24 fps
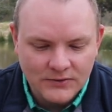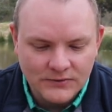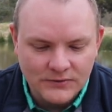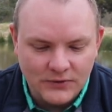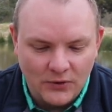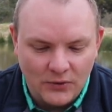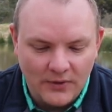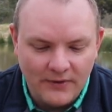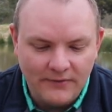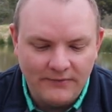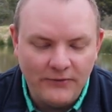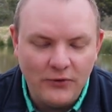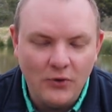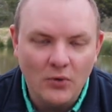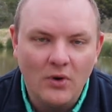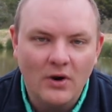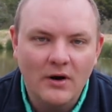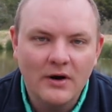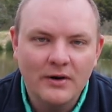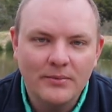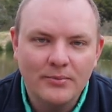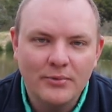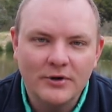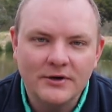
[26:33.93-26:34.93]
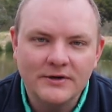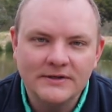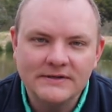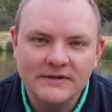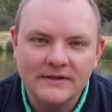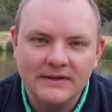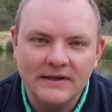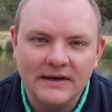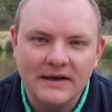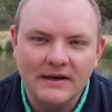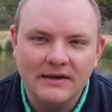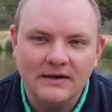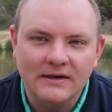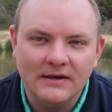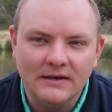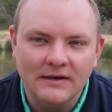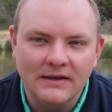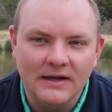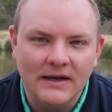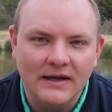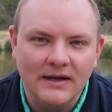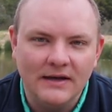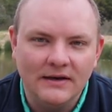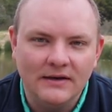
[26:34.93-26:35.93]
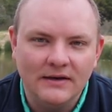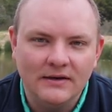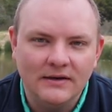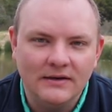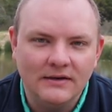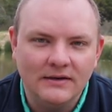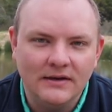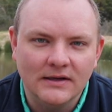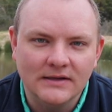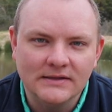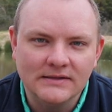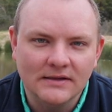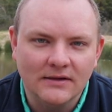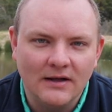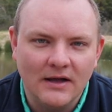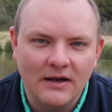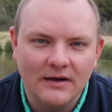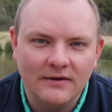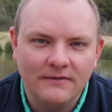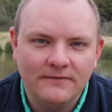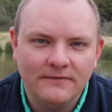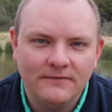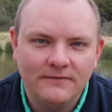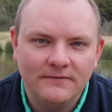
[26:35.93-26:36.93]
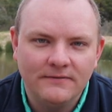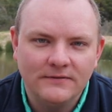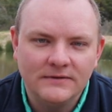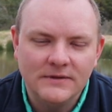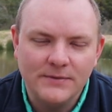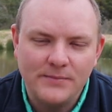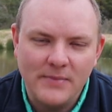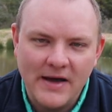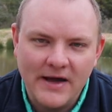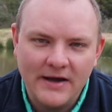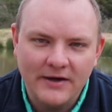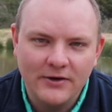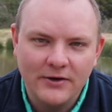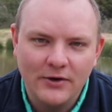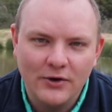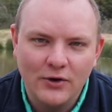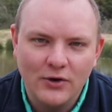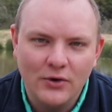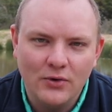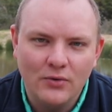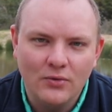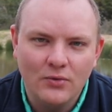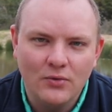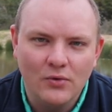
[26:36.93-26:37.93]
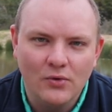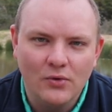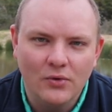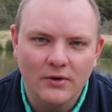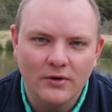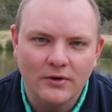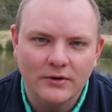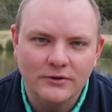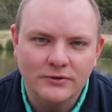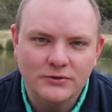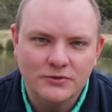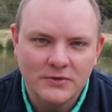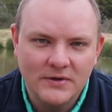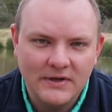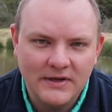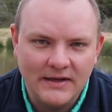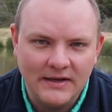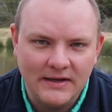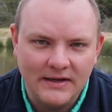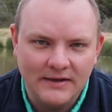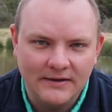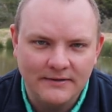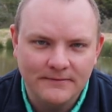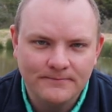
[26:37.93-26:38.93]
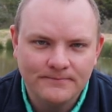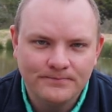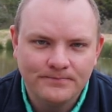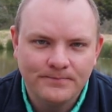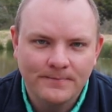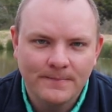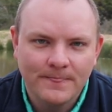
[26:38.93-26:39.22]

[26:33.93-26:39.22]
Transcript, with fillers: So if you are a person that, that does a lot of tobacco or drinking,